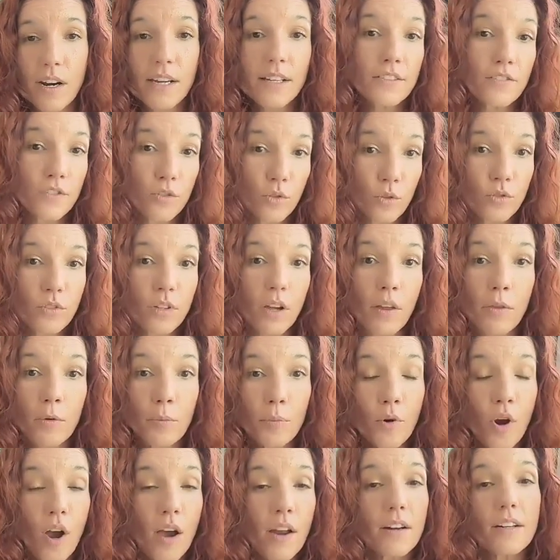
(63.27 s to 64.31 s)
I had sold other
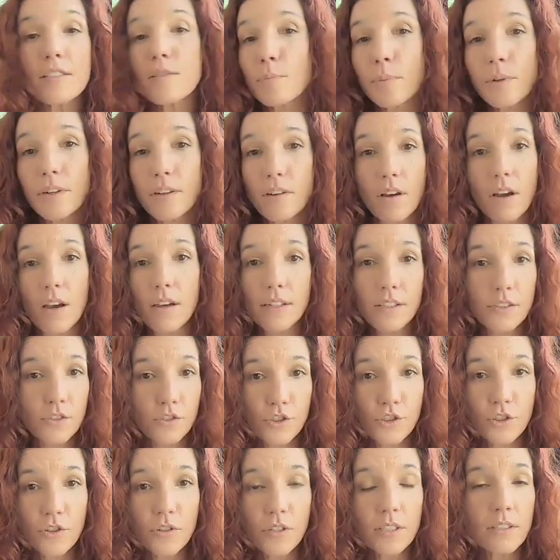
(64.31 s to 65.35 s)
products, but not
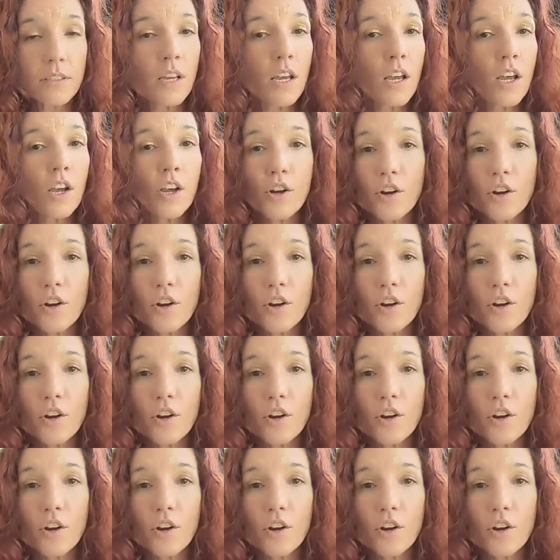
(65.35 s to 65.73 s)
insurance,